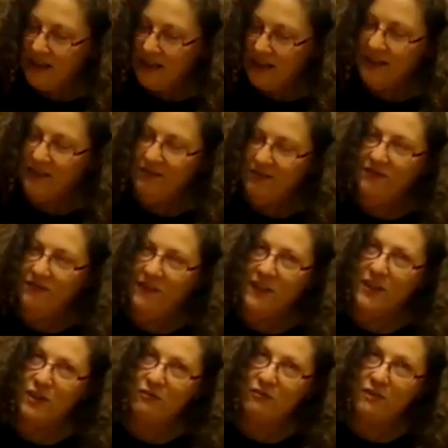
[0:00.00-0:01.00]
and
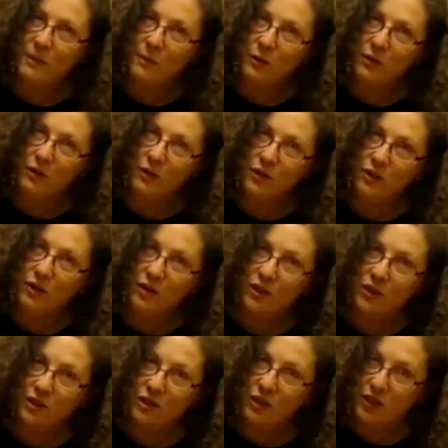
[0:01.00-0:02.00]
fascia responds
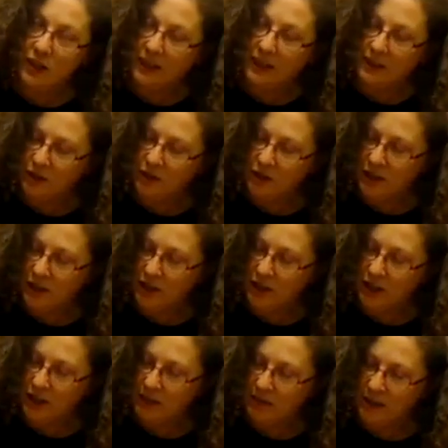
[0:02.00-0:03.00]
to gentle
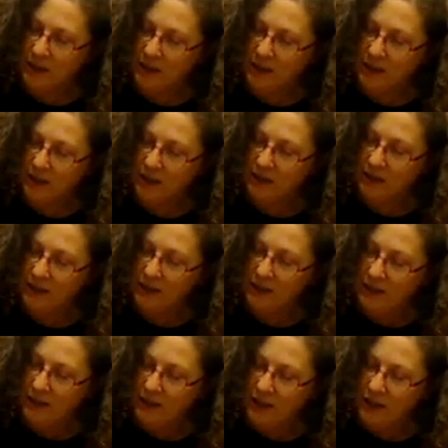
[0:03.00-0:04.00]
touch anyway, so
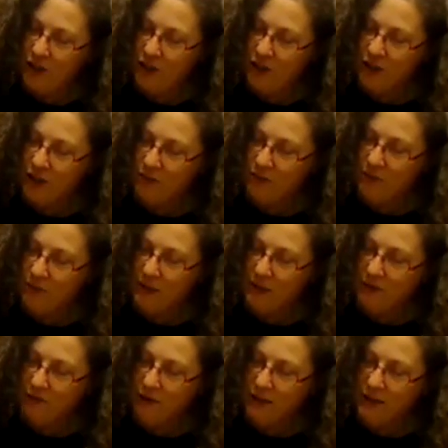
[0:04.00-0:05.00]
you don't want to
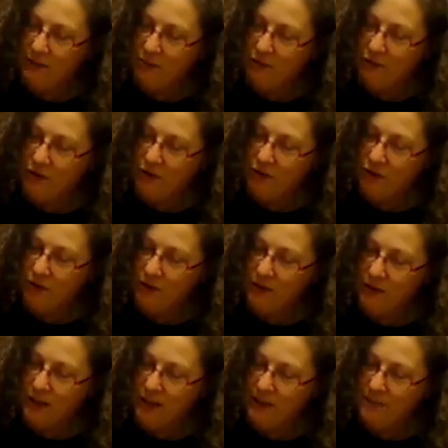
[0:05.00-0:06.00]
be really brutal
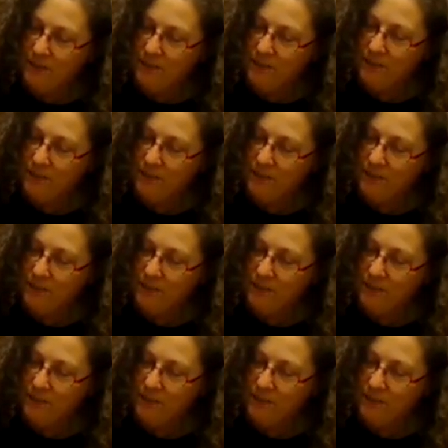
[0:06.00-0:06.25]
with it.